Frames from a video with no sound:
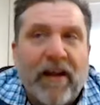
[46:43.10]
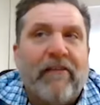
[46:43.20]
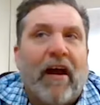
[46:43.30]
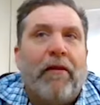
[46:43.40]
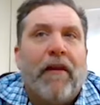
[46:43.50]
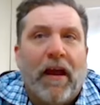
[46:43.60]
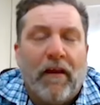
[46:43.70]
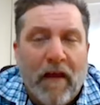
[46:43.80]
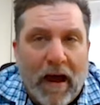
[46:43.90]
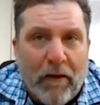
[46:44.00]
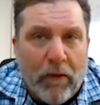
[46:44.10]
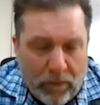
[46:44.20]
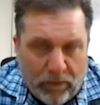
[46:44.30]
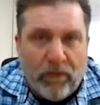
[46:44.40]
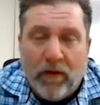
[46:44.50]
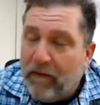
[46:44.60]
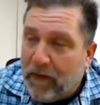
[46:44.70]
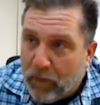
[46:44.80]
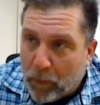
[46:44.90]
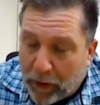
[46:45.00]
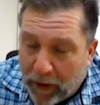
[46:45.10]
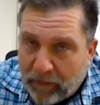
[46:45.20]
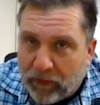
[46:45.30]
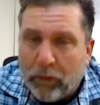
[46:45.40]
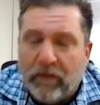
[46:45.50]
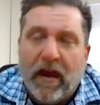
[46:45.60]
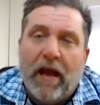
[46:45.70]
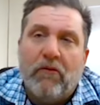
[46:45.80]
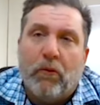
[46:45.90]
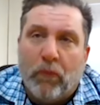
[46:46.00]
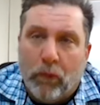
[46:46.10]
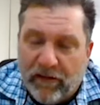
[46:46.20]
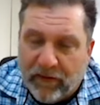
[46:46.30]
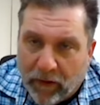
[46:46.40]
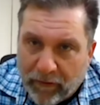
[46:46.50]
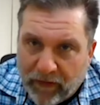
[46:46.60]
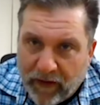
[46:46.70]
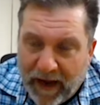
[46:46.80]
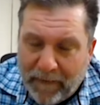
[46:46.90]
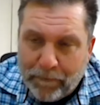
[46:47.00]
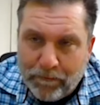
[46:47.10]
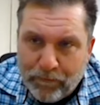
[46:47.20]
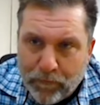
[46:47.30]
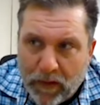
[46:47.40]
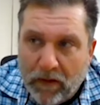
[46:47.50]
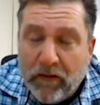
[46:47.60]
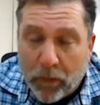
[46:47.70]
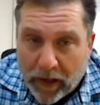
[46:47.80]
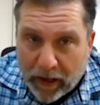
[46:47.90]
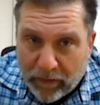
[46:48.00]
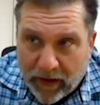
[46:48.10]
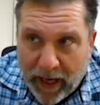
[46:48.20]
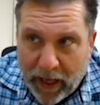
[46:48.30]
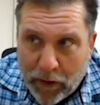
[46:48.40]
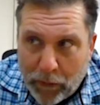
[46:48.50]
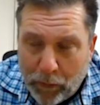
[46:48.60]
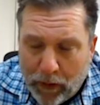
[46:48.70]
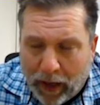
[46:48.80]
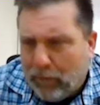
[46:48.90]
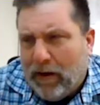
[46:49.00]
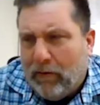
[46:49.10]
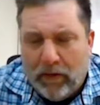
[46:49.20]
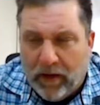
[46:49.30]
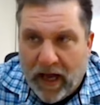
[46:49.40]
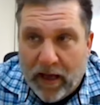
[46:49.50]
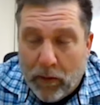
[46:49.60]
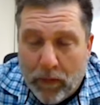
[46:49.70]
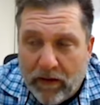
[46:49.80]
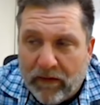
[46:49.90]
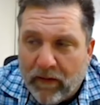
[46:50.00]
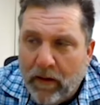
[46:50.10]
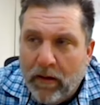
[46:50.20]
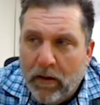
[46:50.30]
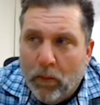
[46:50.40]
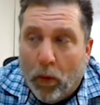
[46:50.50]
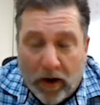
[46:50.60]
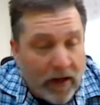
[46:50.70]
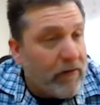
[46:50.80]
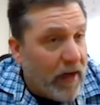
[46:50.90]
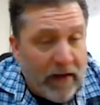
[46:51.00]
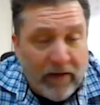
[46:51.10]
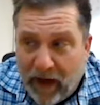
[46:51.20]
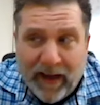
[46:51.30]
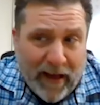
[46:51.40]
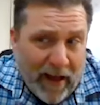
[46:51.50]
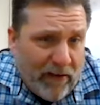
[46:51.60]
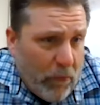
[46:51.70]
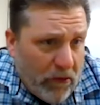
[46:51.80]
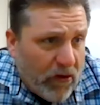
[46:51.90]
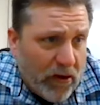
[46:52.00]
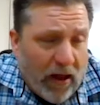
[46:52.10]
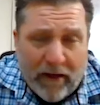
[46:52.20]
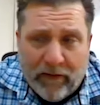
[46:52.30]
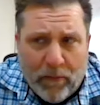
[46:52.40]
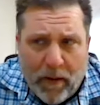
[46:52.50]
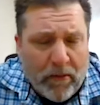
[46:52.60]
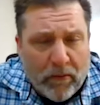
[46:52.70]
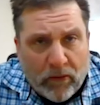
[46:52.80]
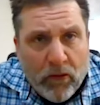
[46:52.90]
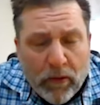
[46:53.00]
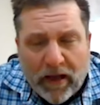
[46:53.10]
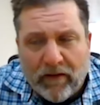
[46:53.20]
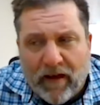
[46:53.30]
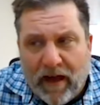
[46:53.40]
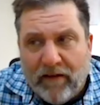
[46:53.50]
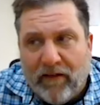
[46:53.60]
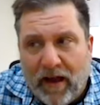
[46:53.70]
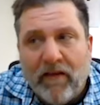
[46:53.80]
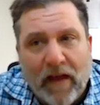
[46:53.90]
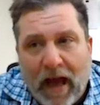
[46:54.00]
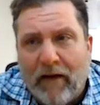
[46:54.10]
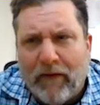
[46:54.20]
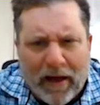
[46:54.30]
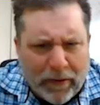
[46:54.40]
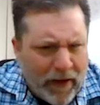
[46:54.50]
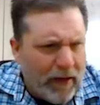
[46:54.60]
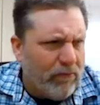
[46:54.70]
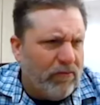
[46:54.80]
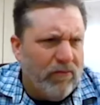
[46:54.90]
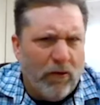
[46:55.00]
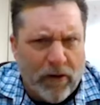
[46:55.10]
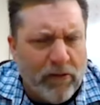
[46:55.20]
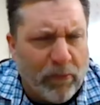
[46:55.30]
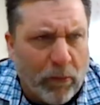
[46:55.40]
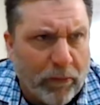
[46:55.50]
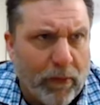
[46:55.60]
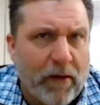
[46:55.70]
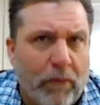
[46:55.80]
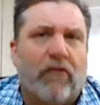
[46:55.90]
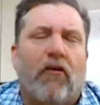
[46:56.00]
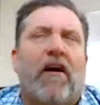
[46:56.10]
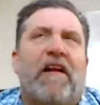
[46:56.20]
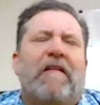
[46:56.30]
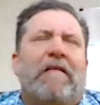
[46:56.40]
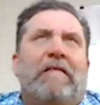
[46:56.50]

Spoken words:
is I think that they've replaced those games with Wichita State, two against KU. I don't know how good KU is. One against K-State, and K-State was good last year. Maybe it was two against K-State. And they have, I think, their usual three with Creighton.